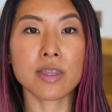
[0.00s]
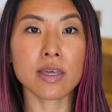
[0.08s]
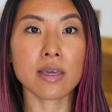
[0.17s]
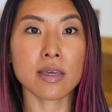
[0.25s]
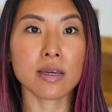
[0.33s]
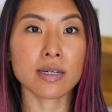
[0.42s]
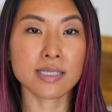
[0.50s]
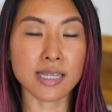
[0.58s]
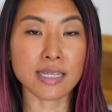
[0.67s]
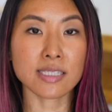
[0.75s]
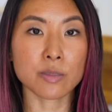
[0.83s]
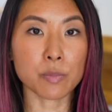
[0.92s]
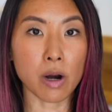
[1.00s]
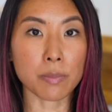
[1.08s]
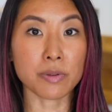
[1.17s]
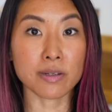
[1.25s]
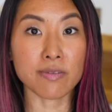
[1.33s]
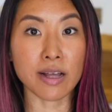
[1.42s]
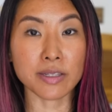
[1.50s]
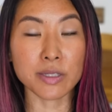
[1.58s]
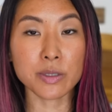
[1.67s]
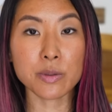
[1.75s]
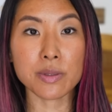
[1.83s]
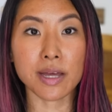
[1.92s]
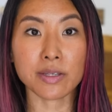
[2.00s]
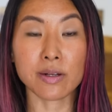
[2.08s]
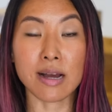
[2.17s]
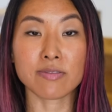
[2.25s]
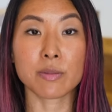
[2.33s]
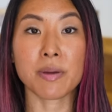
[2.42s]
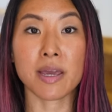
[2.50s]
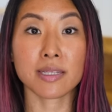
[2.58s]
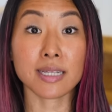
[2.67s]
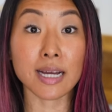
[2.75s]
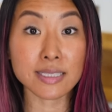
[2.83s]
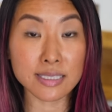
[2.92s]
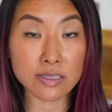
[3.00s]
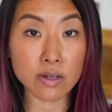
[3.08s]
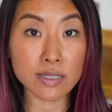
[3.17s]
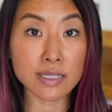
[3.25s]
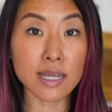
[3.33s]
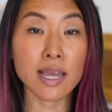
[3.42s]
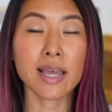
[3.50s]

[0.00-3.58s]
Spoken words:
the assessed property value that you'll have to pay taxes on.